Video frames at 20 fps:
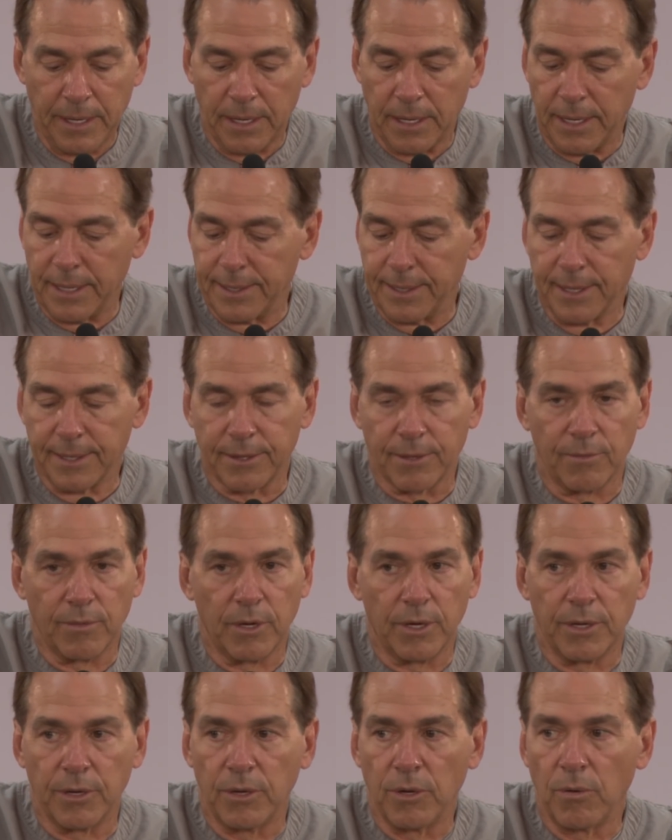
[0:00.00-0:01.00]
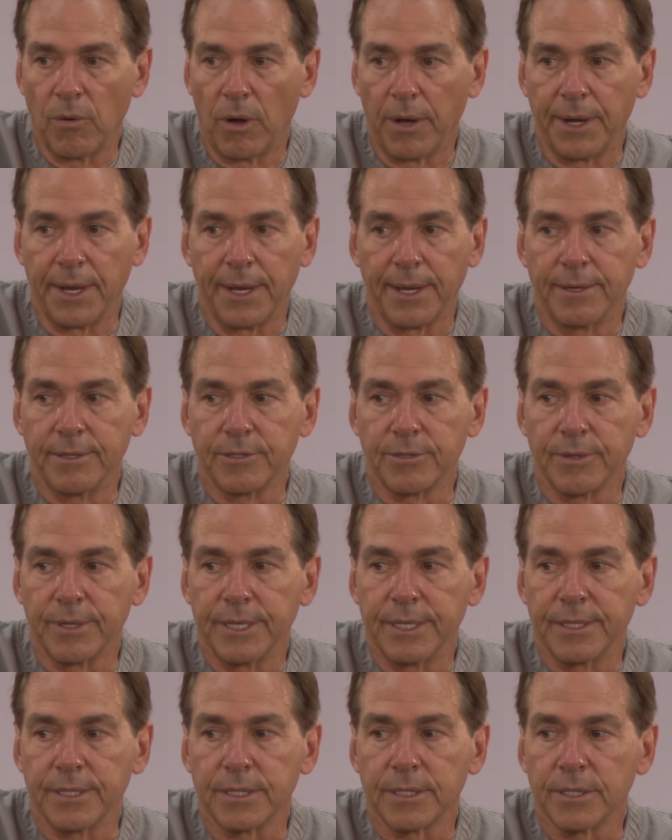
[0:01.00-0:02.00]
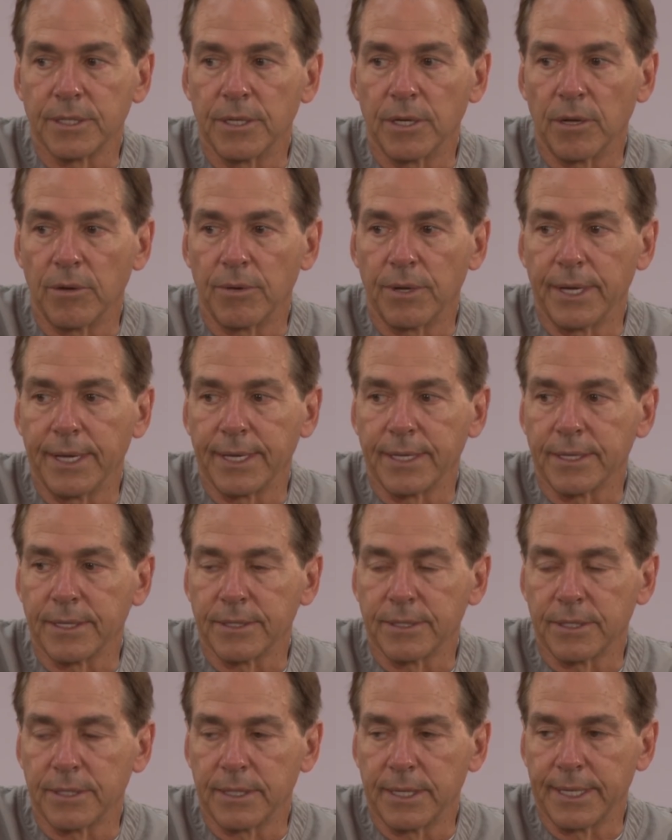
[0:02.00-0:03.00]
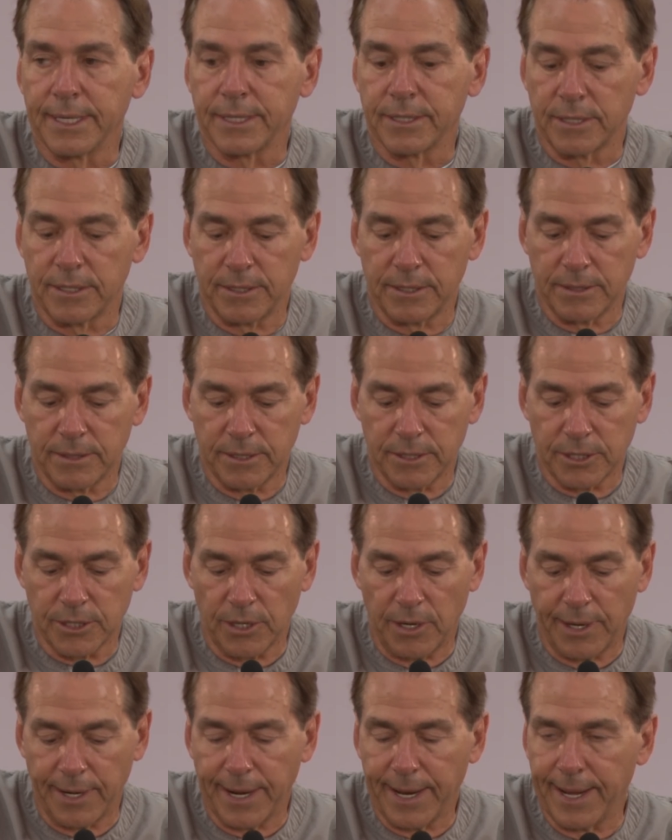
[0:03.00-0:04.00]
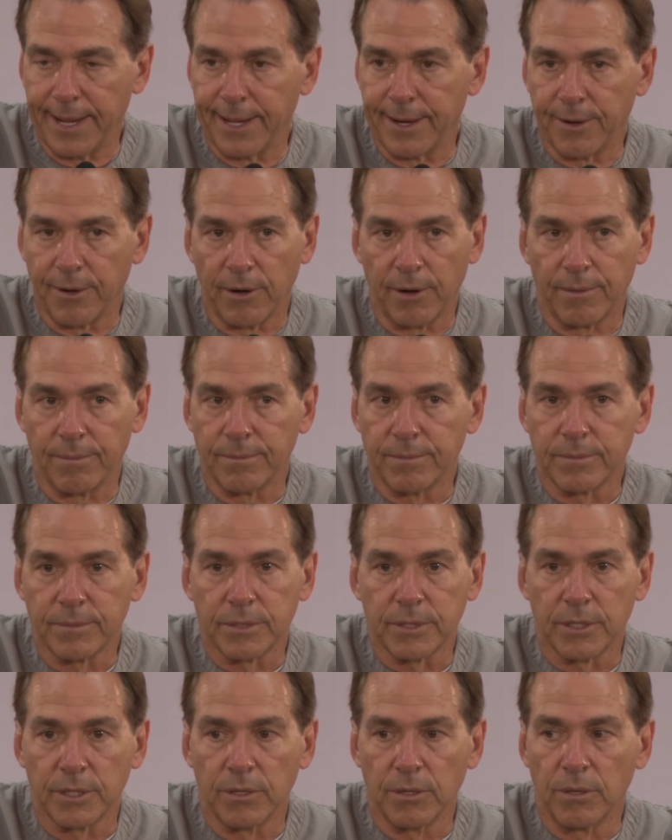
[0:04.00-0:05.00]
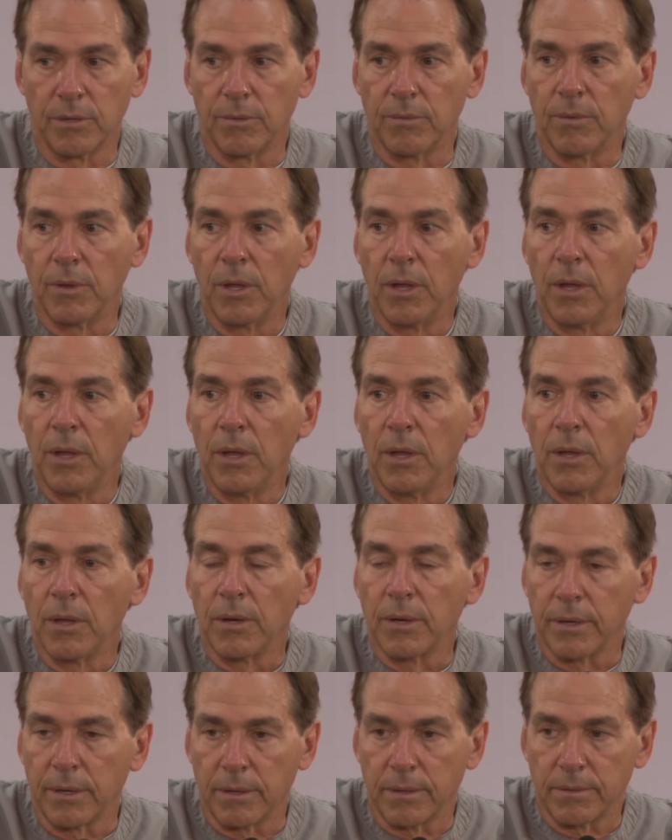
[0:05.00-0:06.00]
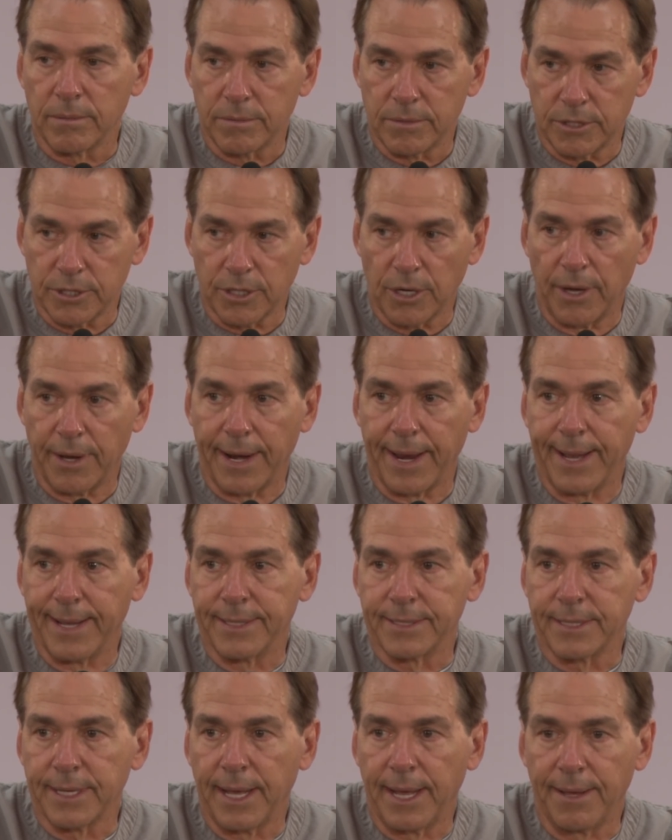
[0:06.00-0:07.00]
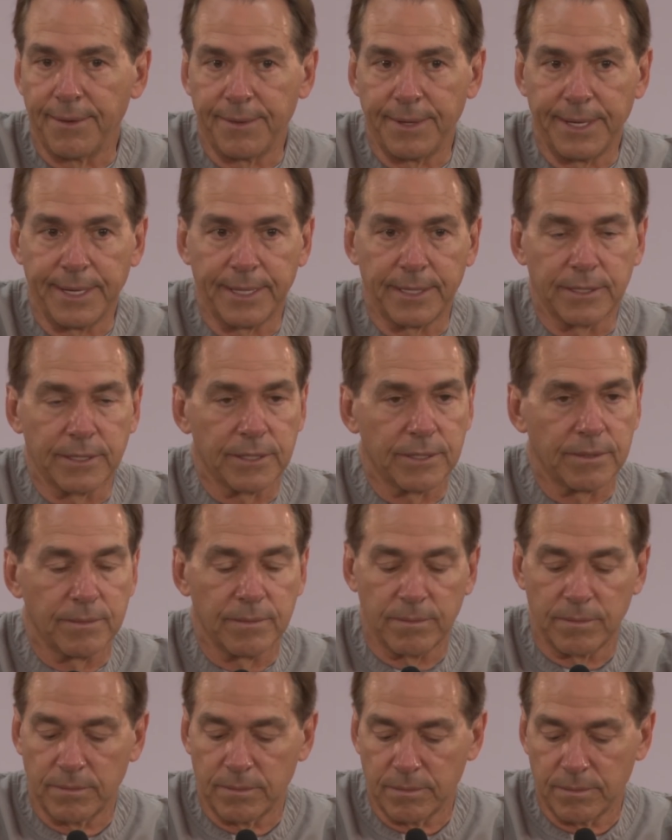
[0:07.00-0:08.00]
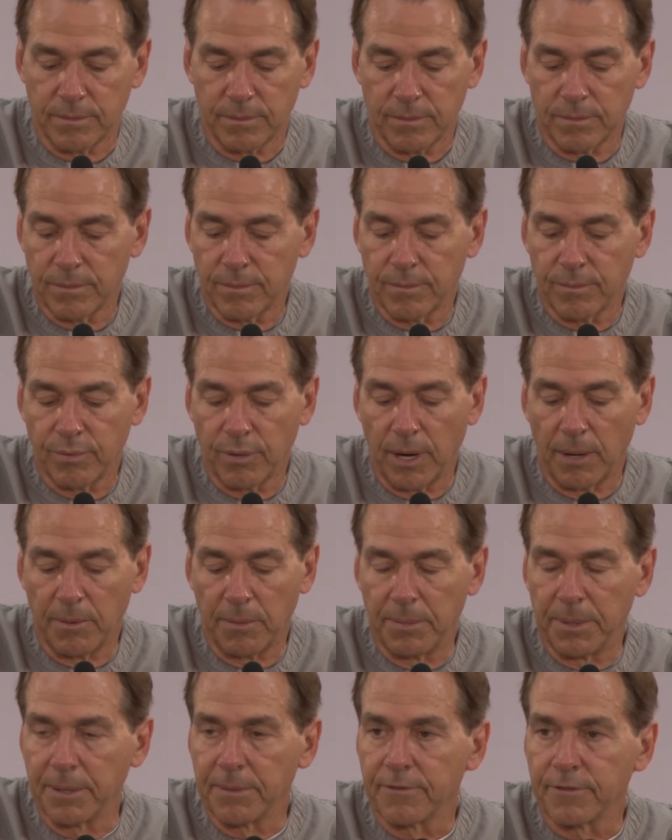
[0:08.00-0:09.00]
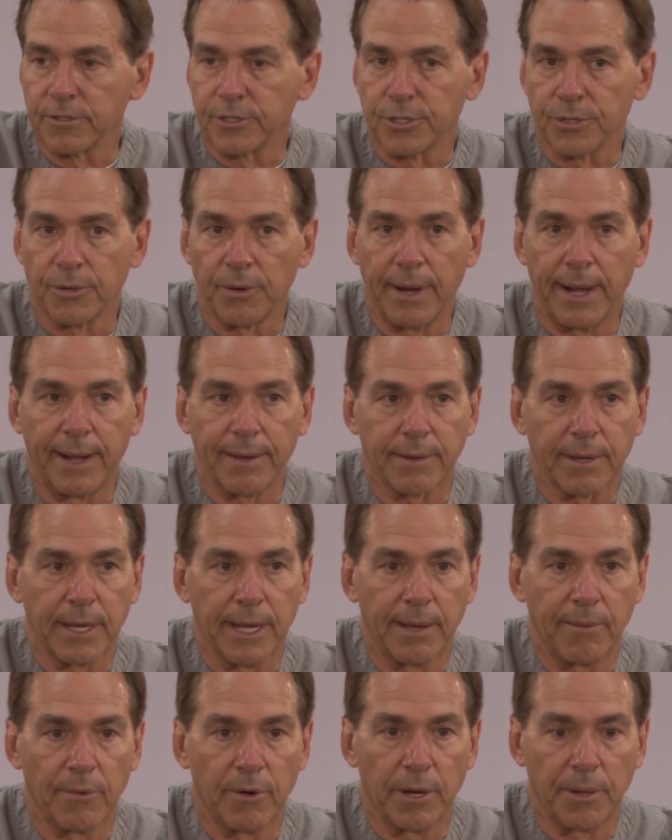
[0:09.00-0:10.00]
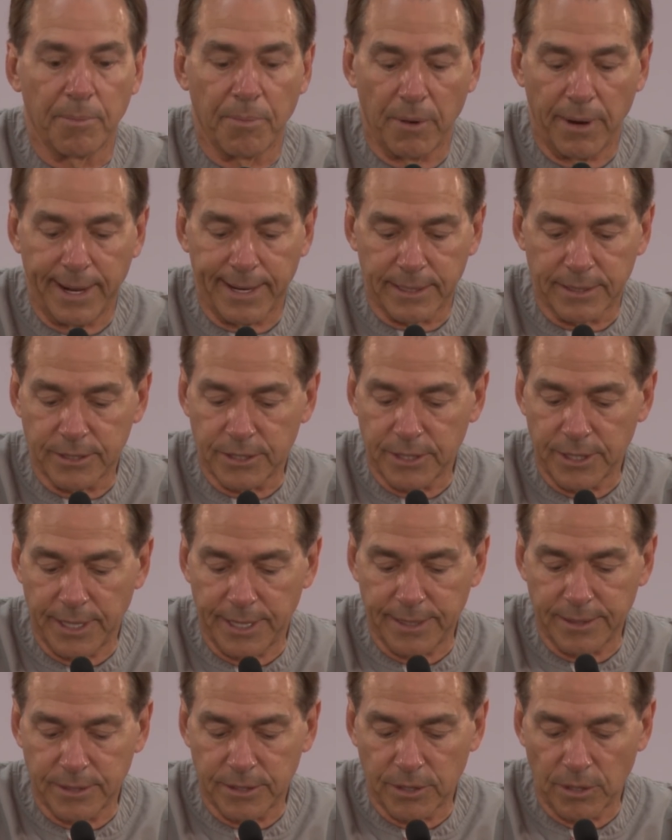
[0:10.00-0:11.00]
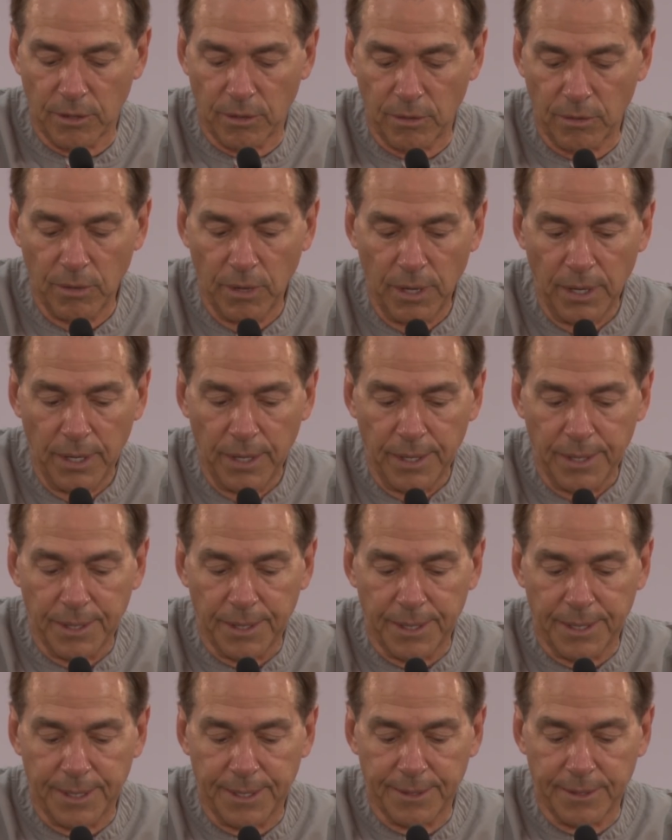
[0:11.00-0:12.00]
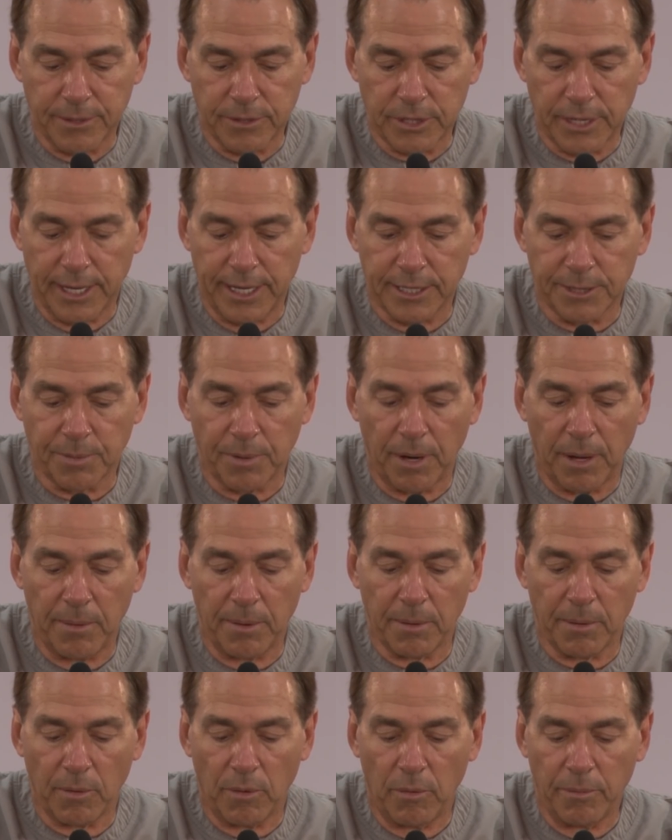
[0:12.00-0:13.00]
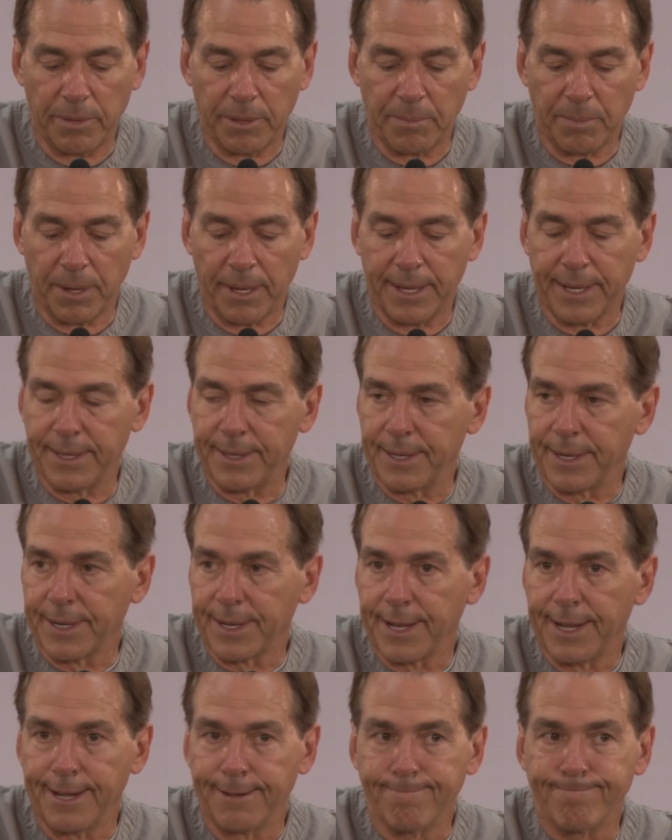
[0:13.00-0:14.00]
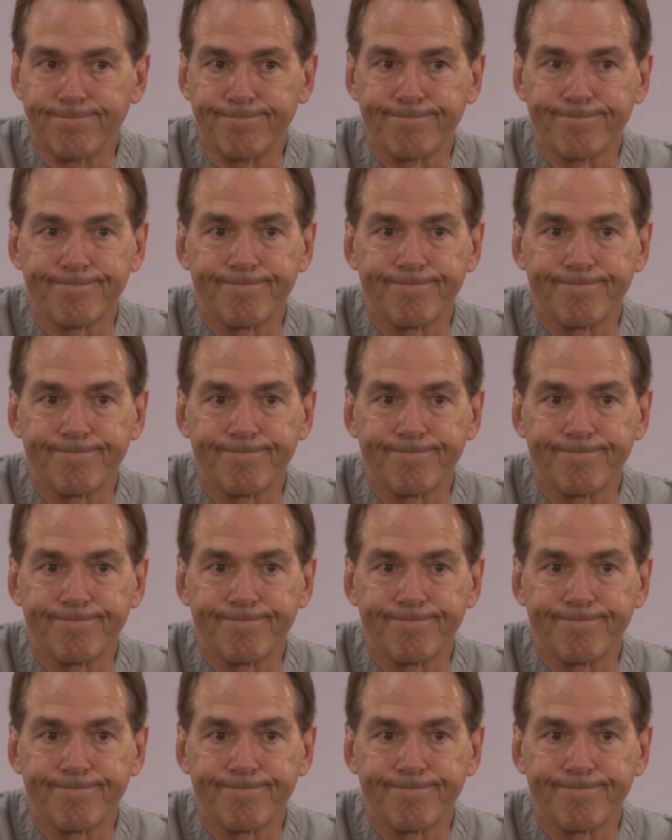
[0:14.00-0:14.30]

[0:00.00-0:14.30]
Nothing really new on the injuries. You know, Diggs and Deshaun Hand are still Deshaun Hand's out. Diggs probably for sure out. Can't really practice yet. So those guys probably won't be playing in the game.